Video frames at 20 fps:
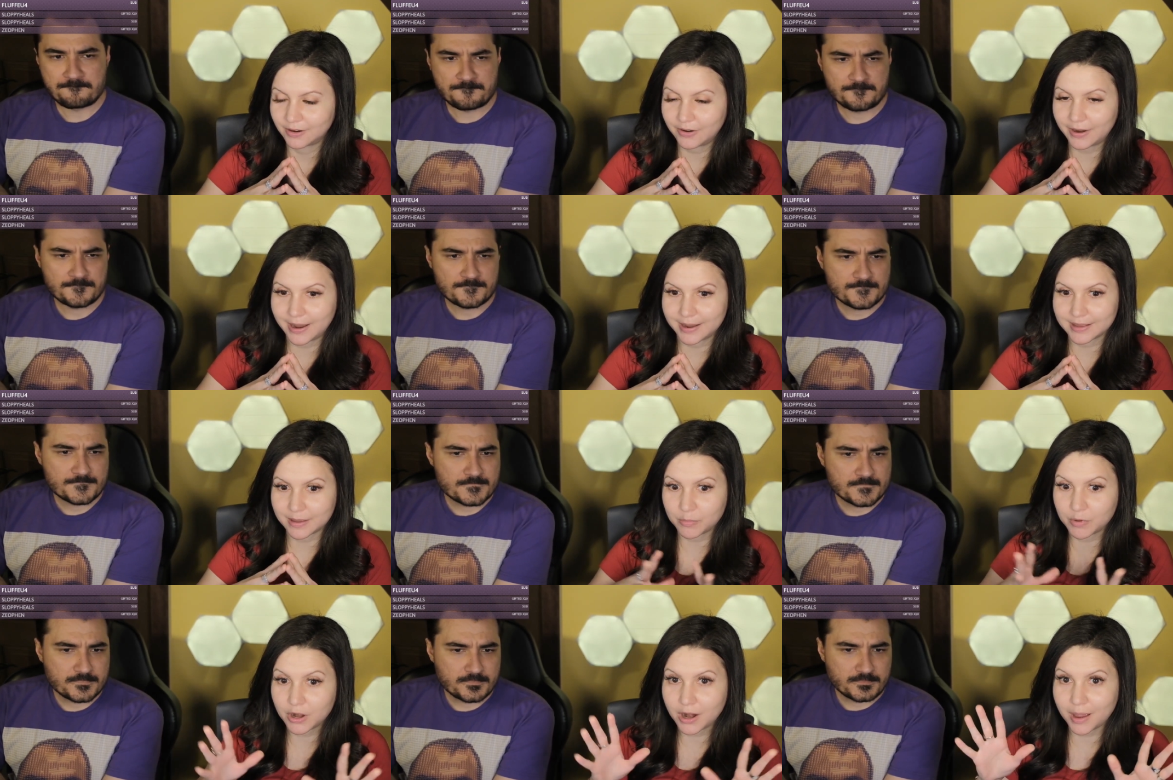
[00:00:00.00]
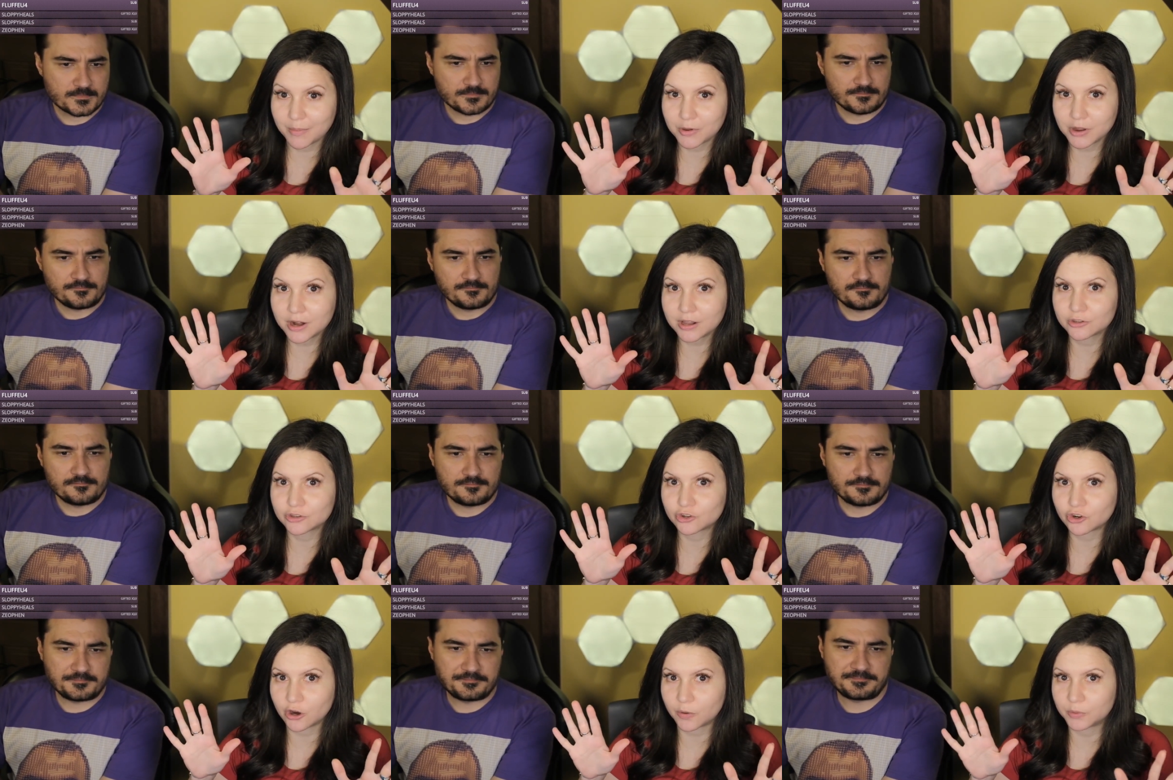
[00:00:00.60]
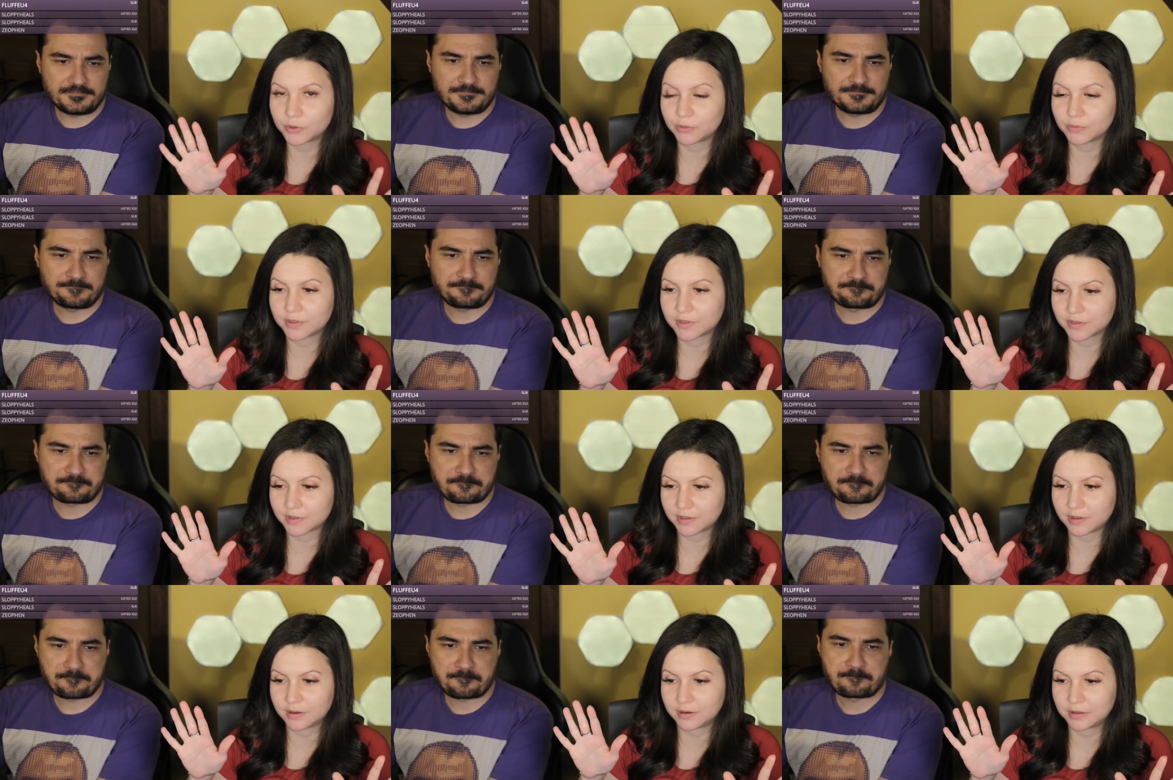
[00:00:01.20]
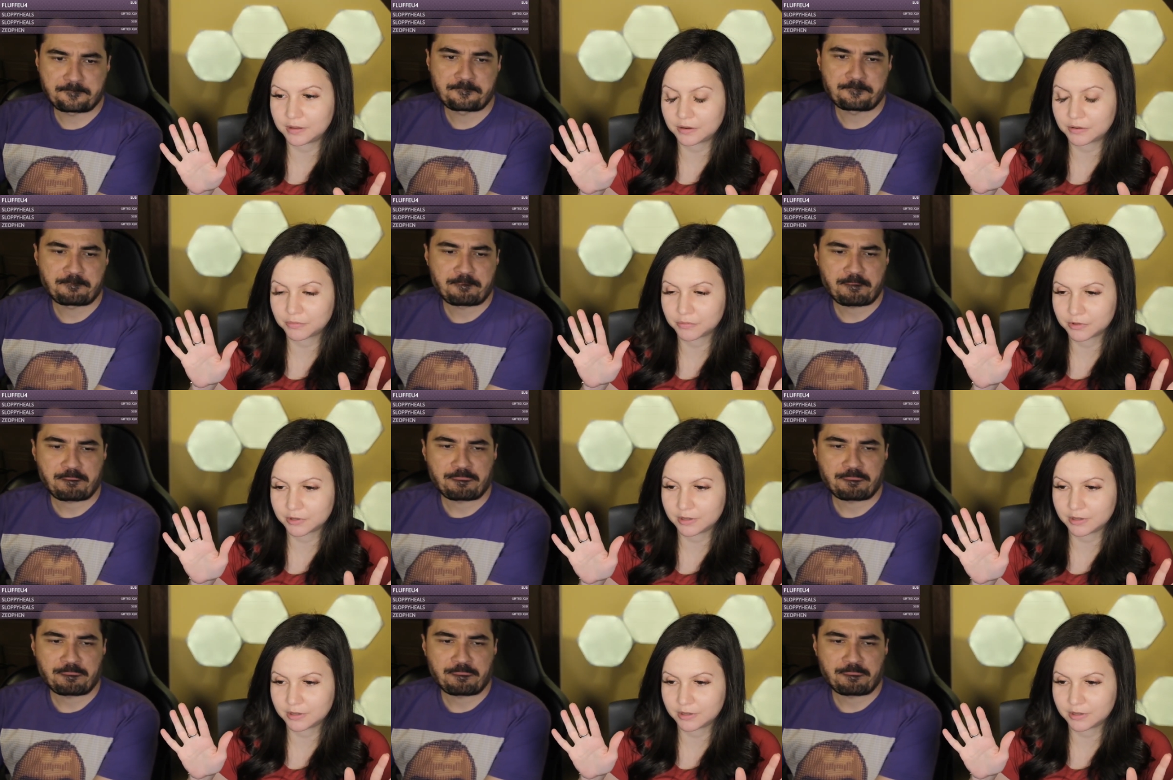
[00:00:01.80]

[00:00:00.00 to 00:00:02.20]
Speaker 1: All right, I'm gonna drop you the skincare